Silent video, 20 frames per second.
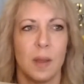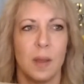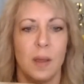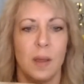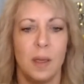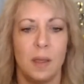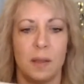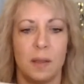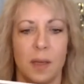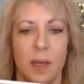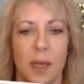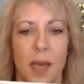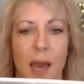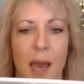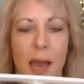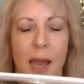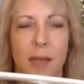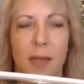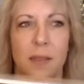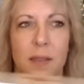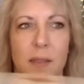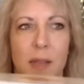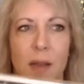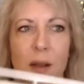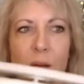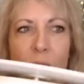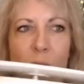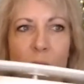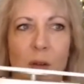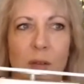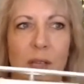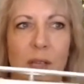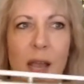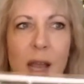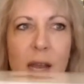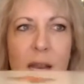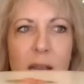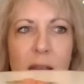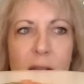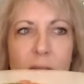It's a cake stand,
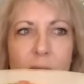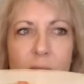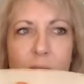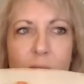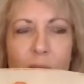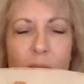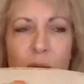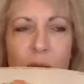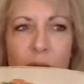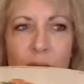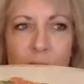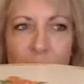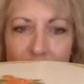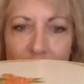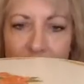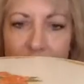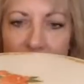rotating. It's